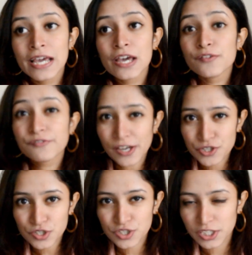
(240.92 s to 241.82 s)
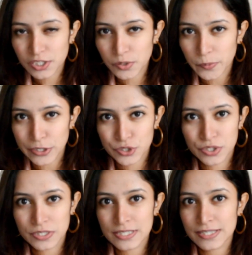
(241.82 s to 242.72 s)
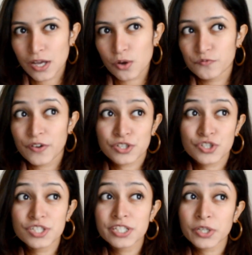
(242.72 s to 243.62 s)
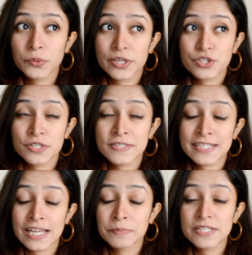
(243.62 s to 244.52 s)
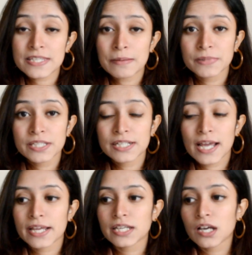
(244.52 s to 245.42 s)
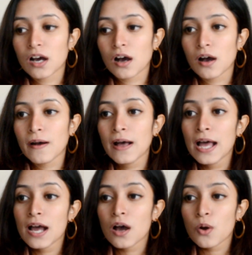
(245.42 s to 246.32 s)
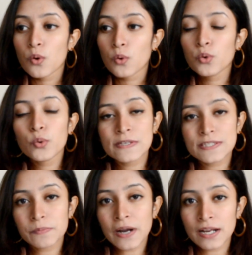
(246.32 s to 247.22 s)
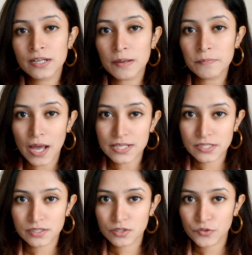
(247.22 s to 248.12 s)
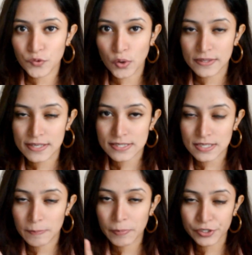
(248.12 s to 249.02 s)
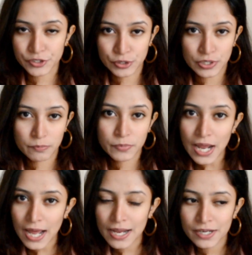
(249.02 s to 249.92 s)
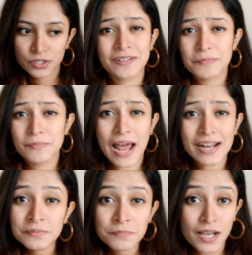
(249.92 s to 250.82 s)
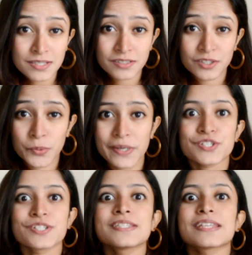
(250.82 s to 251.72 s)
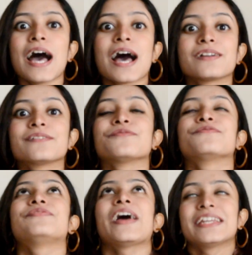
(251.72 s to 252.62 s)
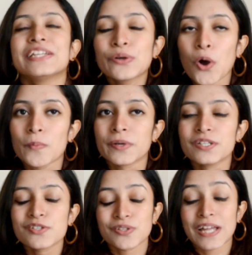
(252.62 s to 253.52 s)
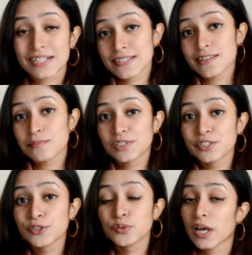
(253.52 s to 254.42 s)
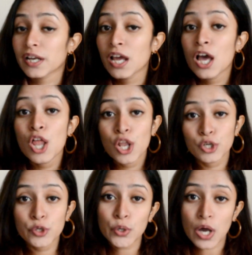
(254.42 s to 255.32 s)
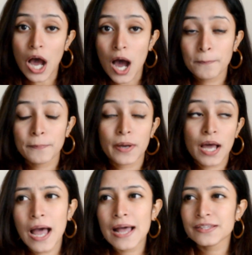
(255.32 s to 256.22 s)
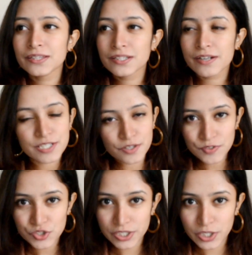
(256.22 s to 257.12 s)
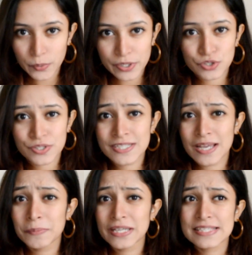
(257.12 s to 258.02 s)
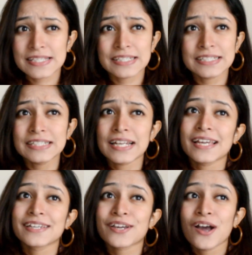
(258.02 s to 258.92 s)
fashion GK questions. Now, fashion GK questions can be something like who is the brand ambassador for this particular brand. Brand ambassador questions are very common, so that is something you can look up. And the rest of the GK questions are basically like